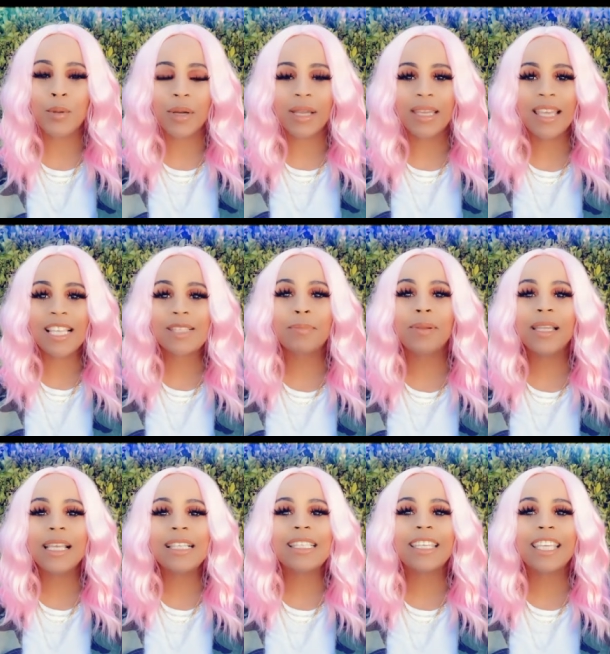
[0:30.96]
yes
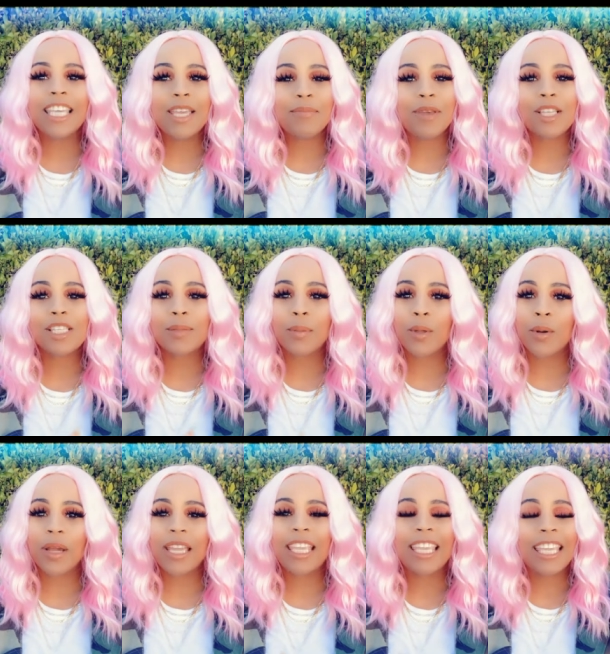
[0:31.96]
please keep
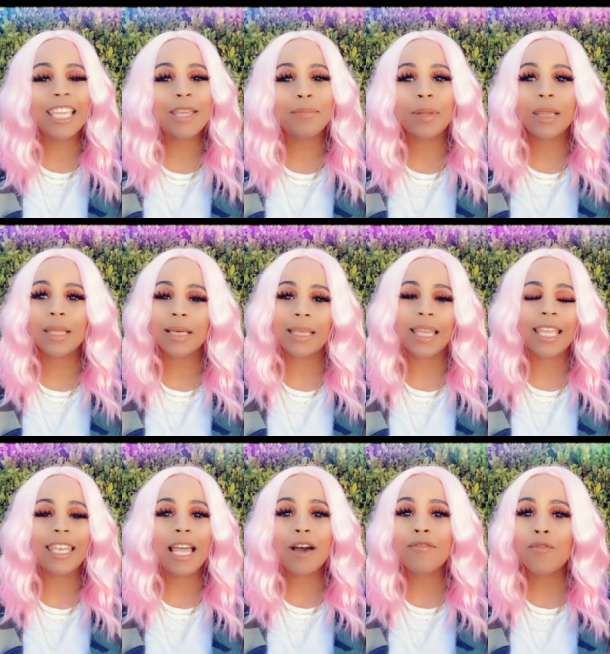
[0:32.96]
exploring keep looking
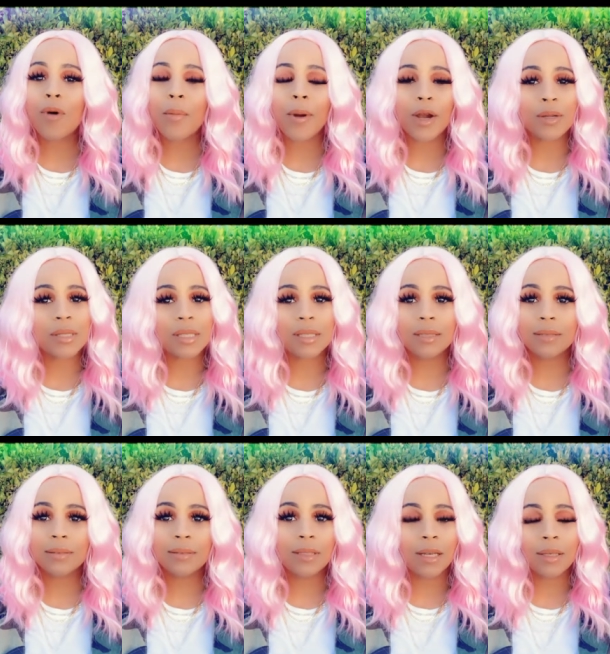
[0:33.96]
not for a person
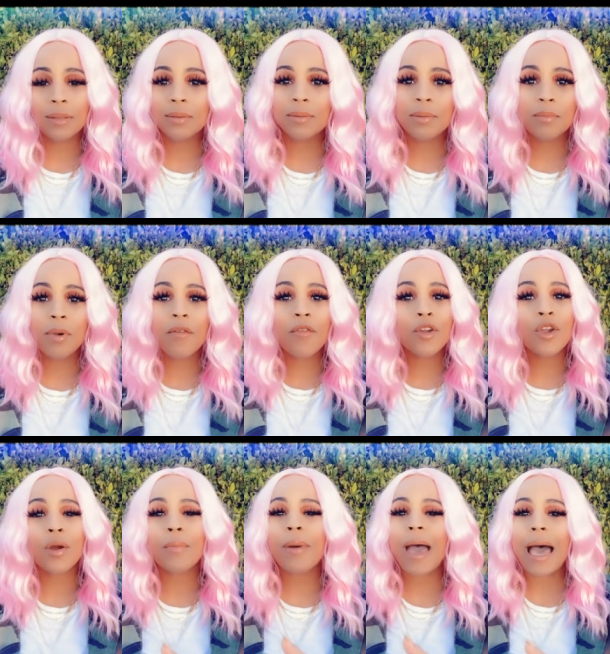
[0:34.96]
no but for your
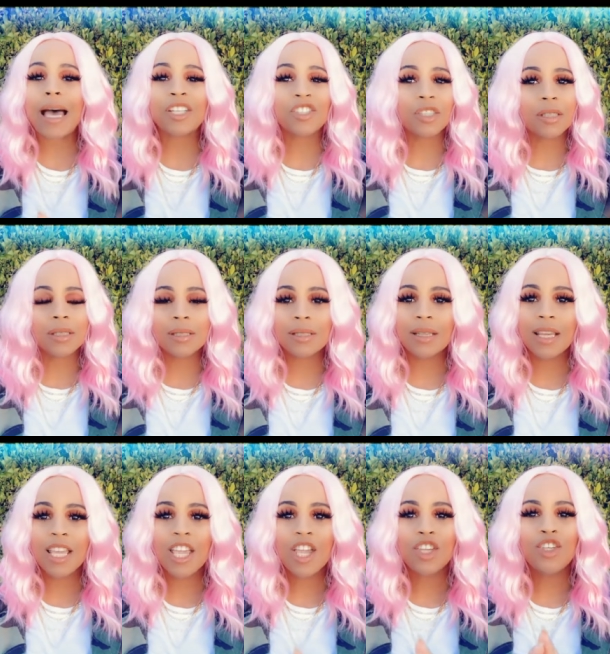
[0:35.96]
passion
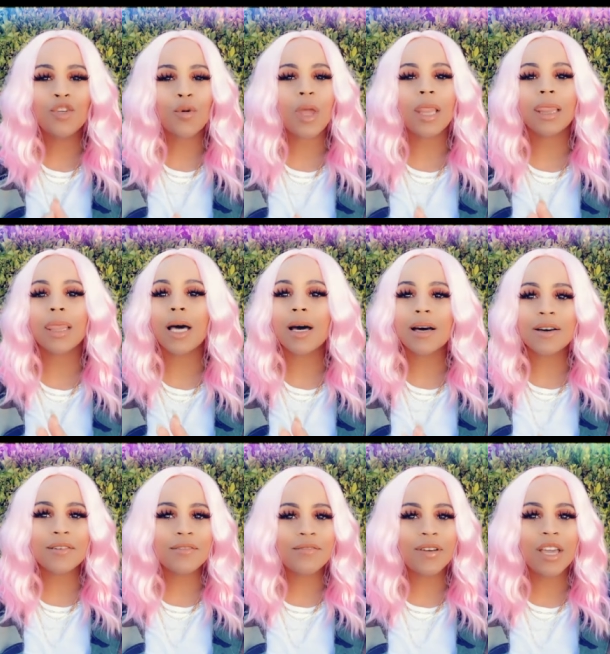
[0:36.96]
your
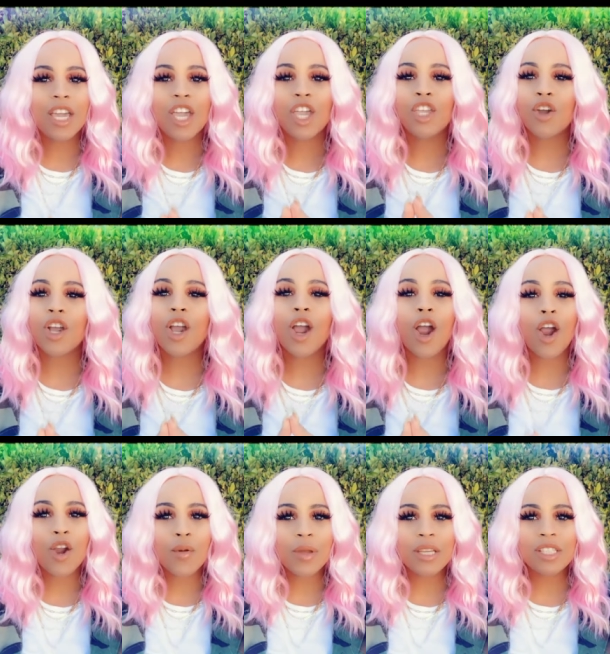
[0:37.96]
love your
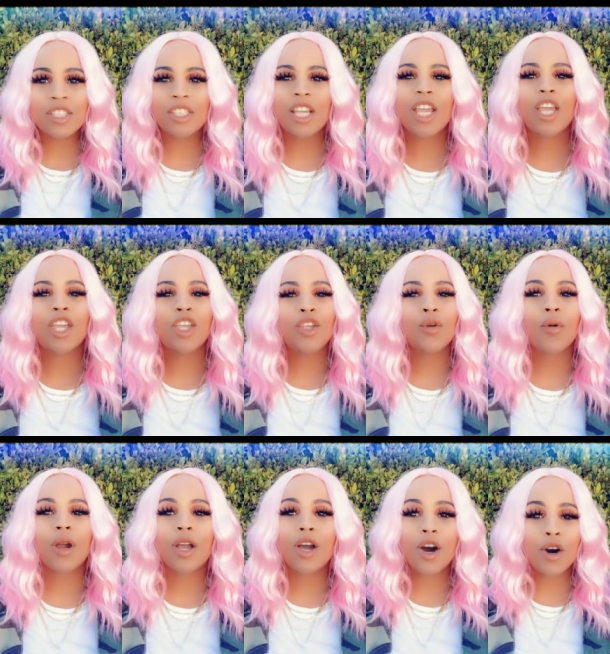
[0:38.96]
courage your
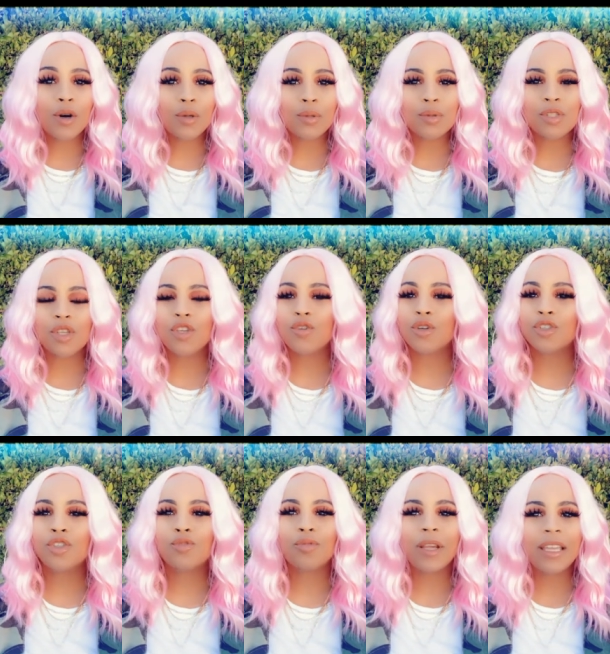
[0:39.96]
goals your
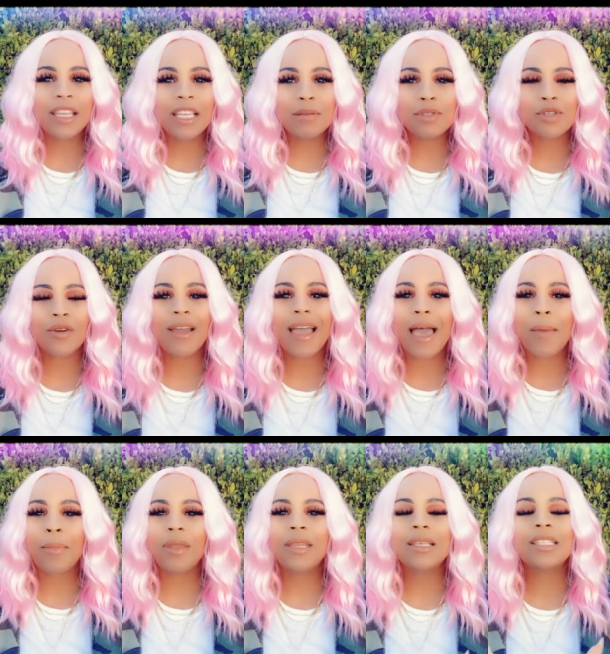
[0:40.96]
dreams your
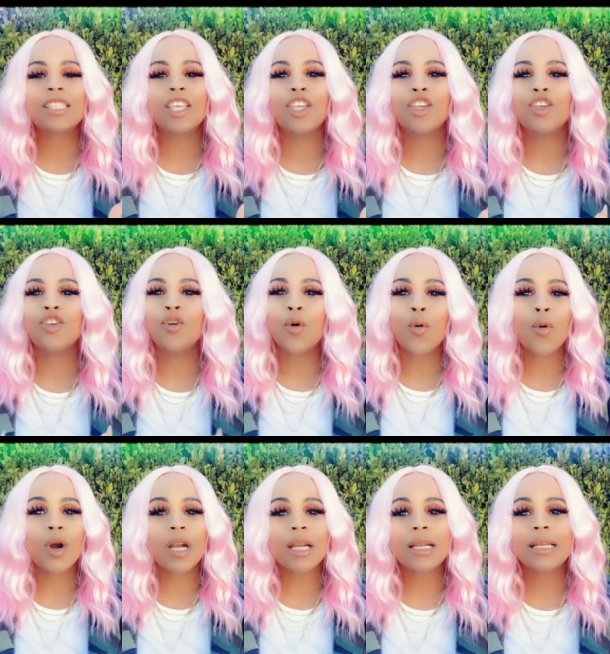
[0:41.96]
happiness
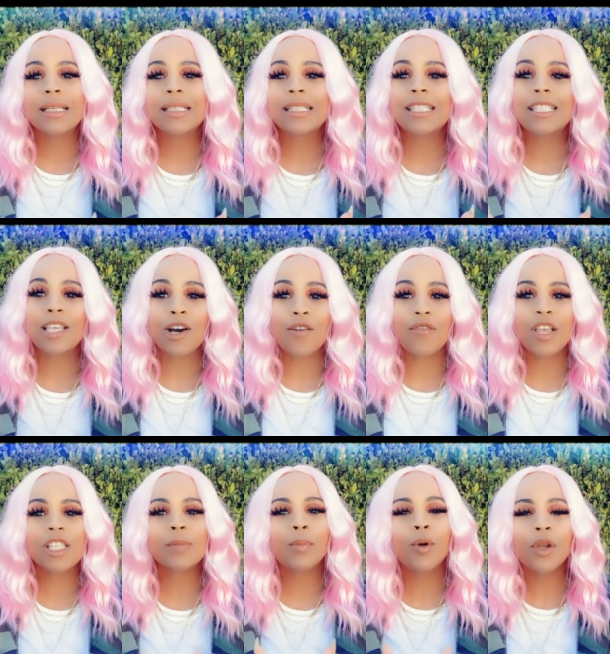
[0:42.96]
your yourself.
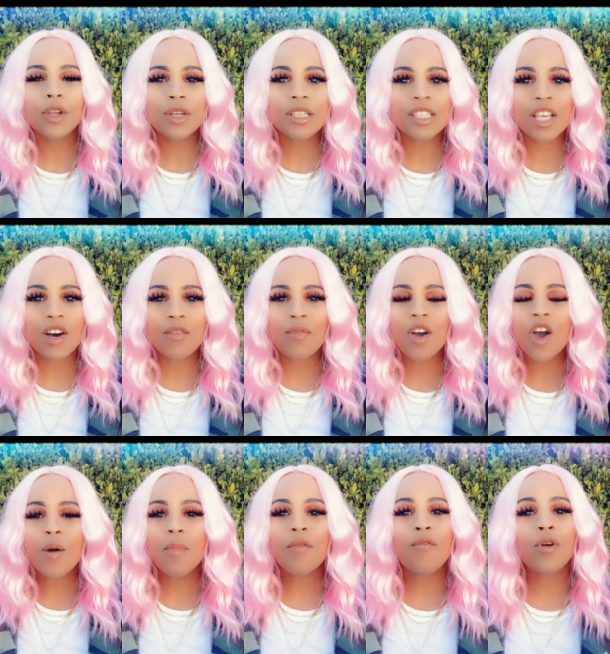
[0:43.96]
Explore yourself
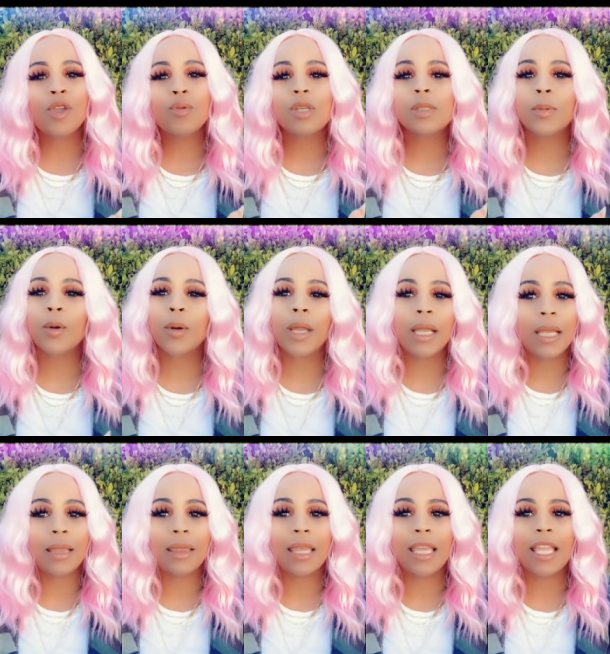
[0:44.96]
before you explore anything.